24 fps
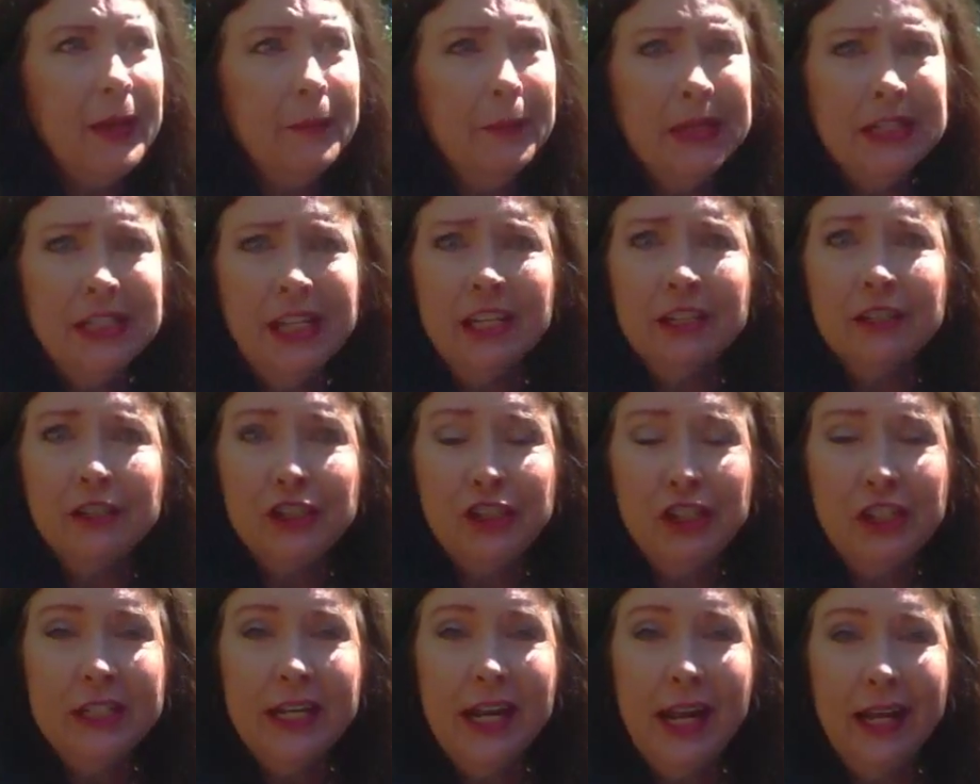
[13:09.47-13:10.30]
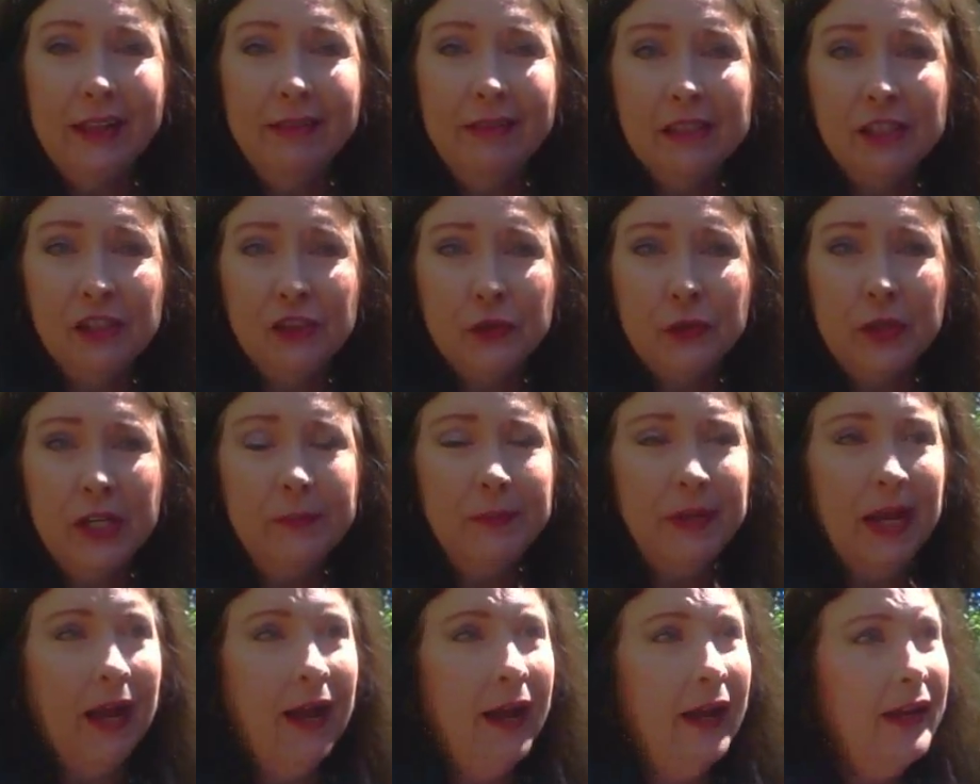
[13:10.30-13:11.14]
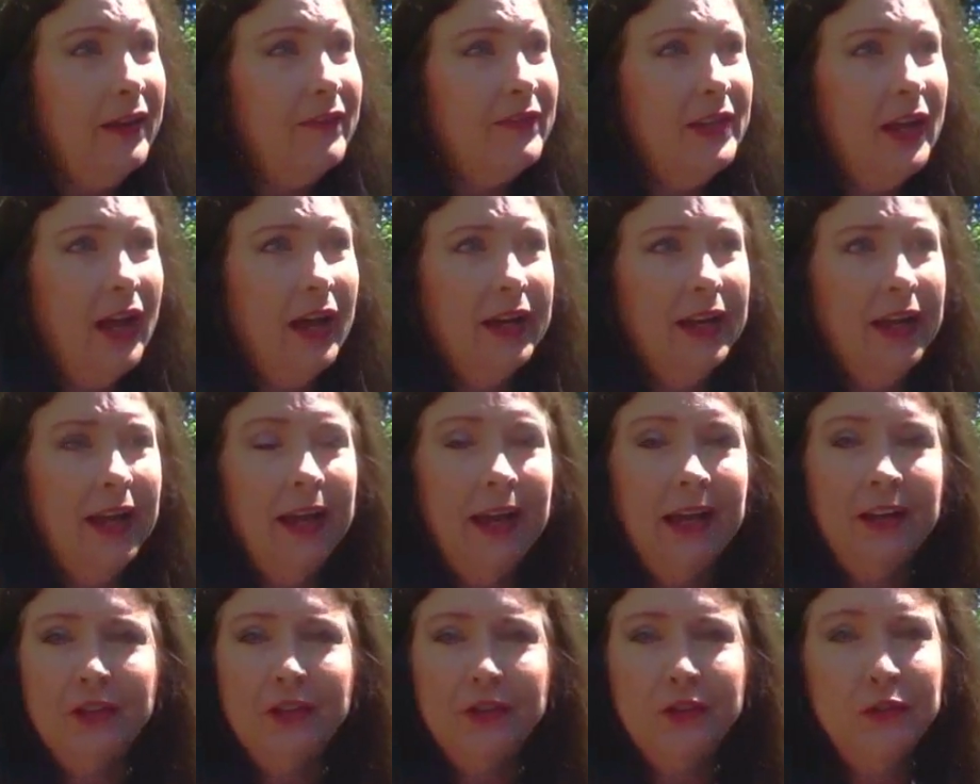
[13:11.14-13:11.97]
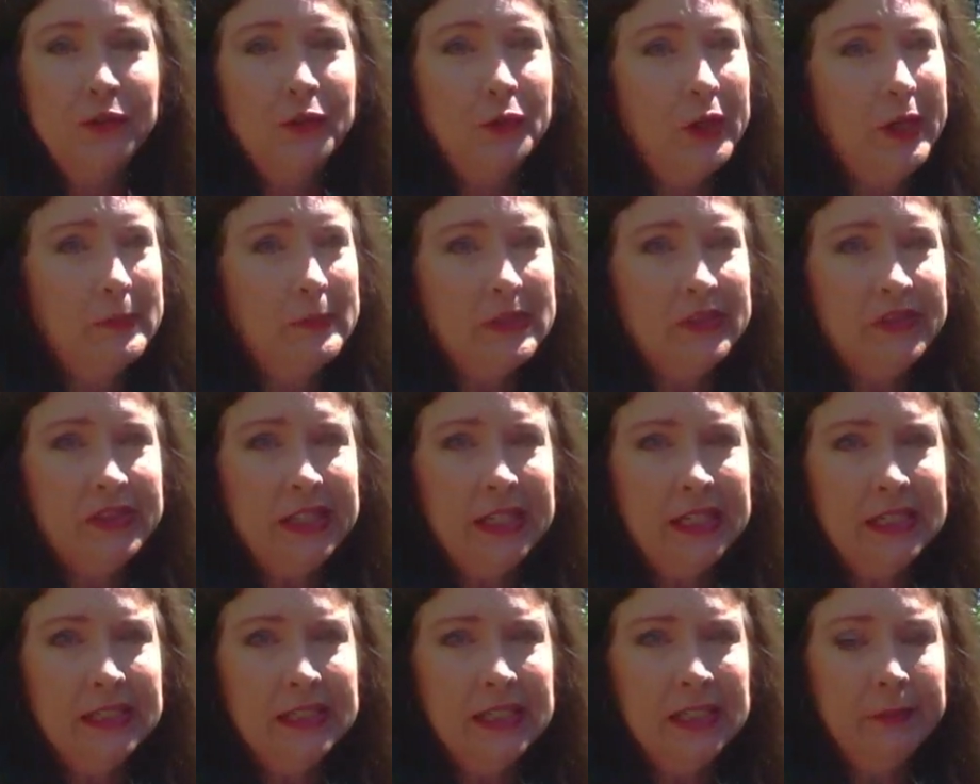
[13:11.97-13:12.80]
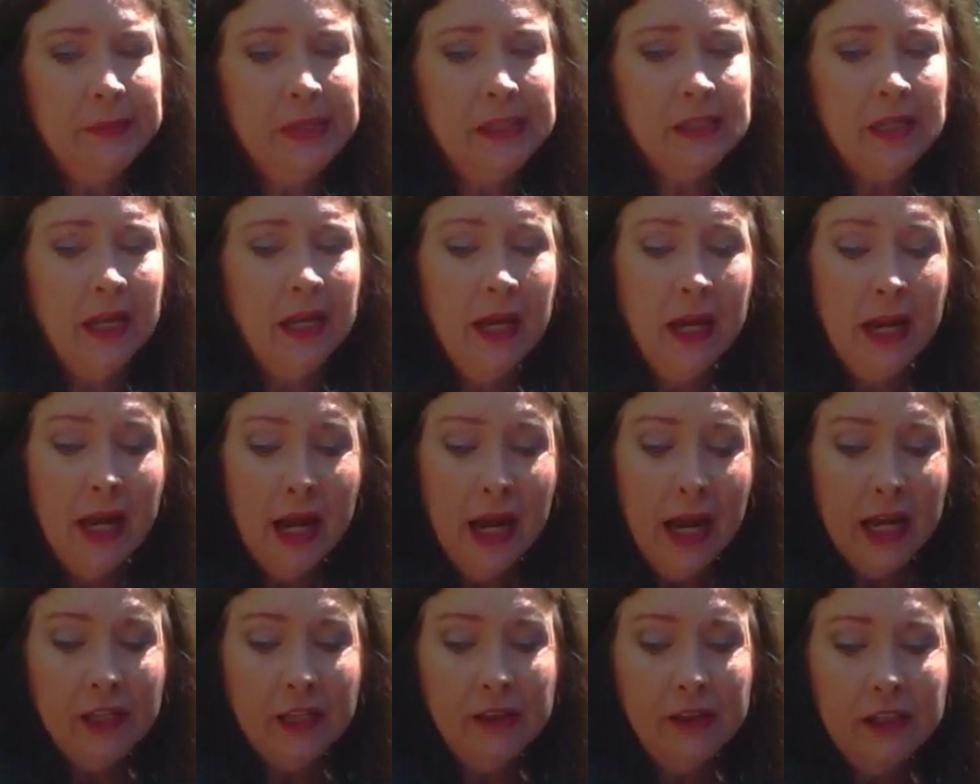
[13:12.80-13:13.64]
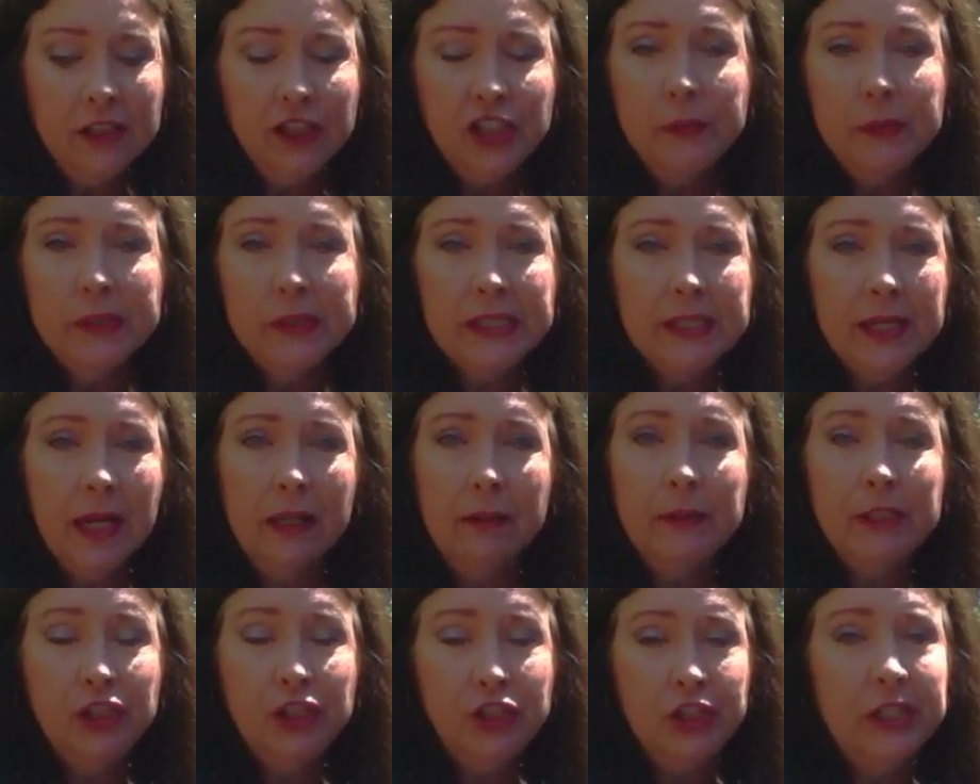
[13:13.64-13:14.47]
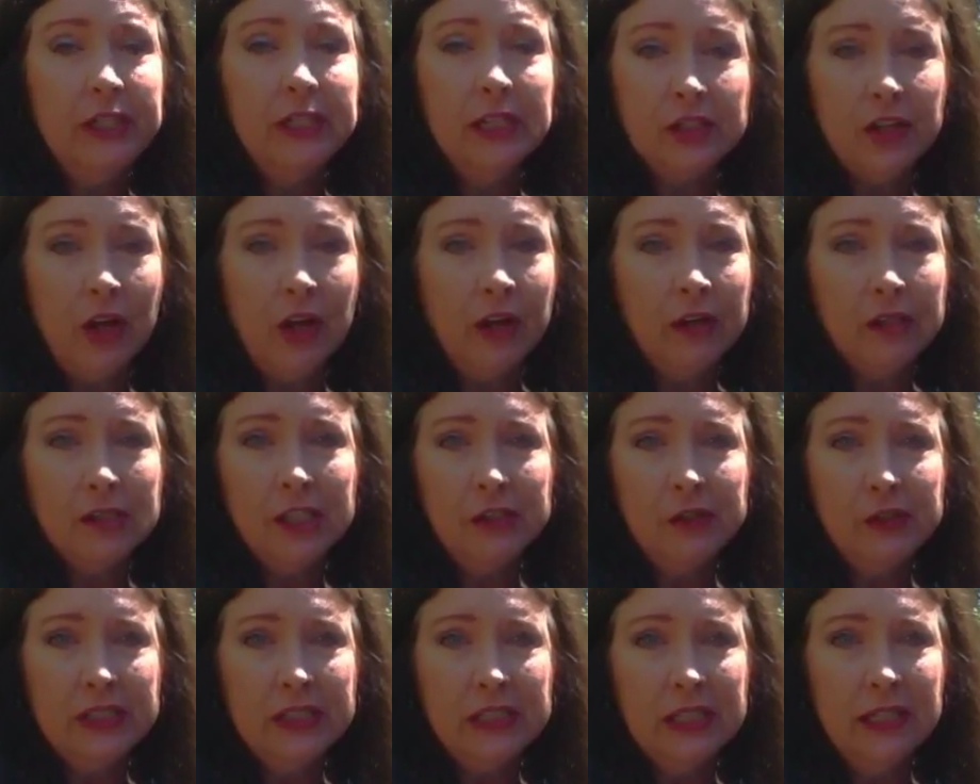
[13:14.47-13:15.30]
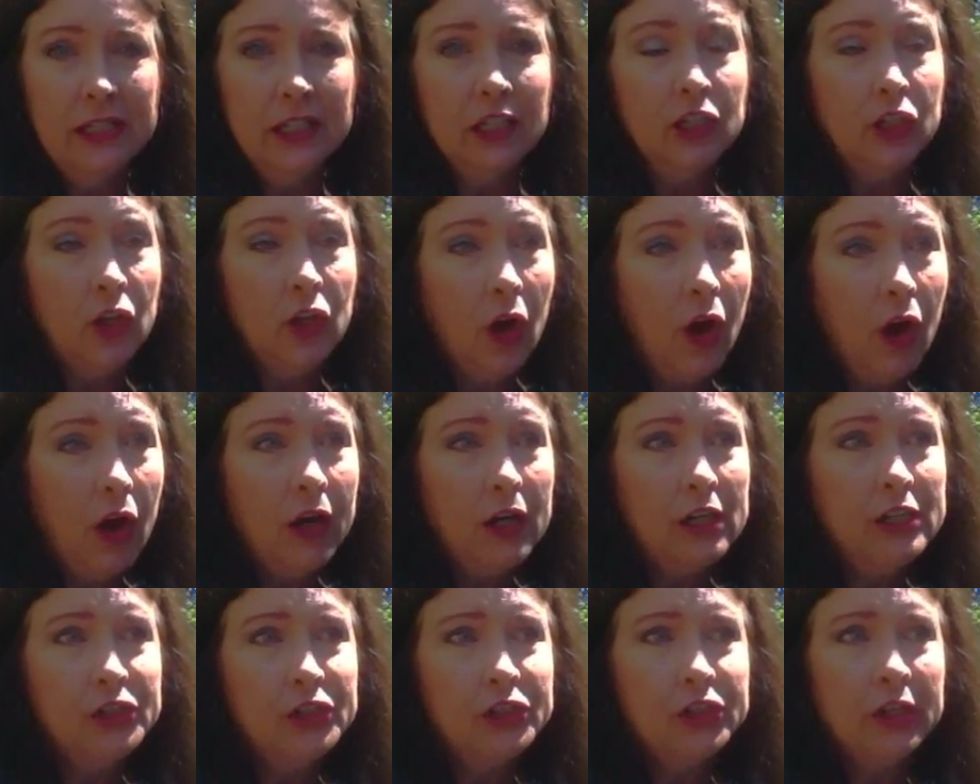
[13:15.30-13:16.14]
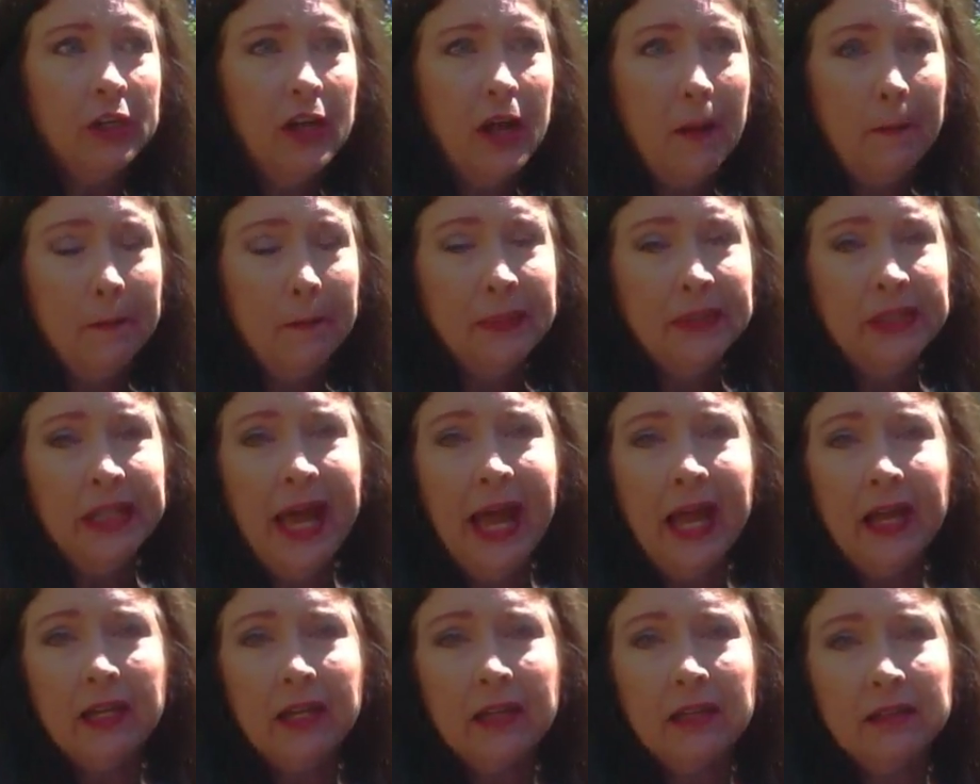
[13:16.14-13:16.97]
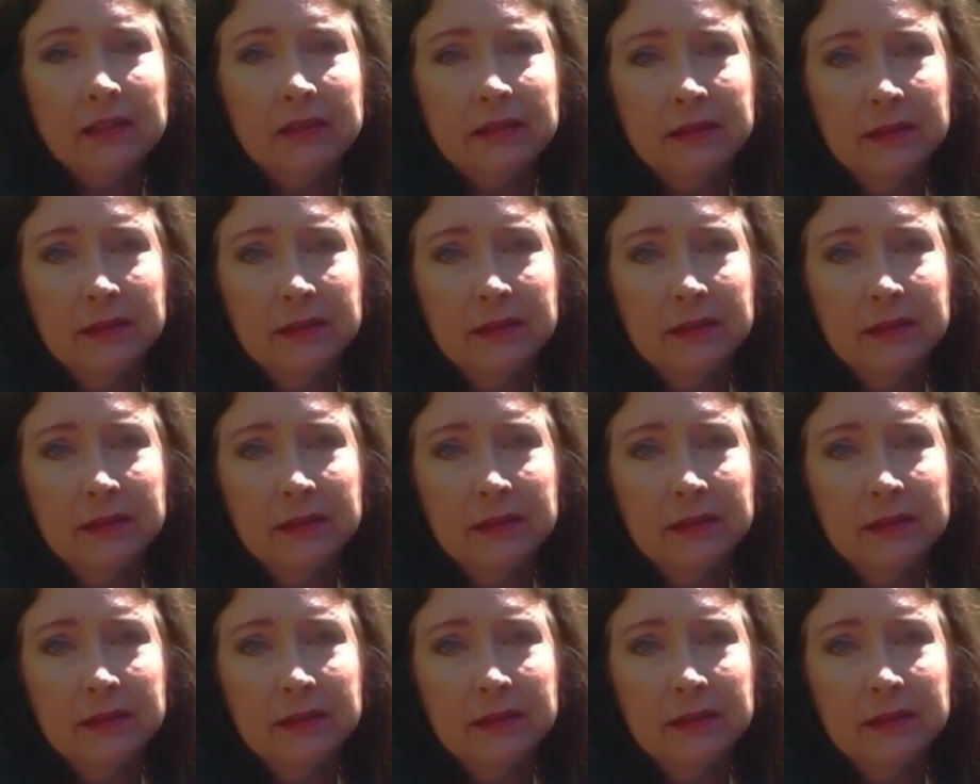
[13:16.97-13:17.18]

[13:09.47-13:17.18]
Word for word: But here she had had this dream. Now, I have not had dreams of seeing demons. And then she was telling me she has also seen a large black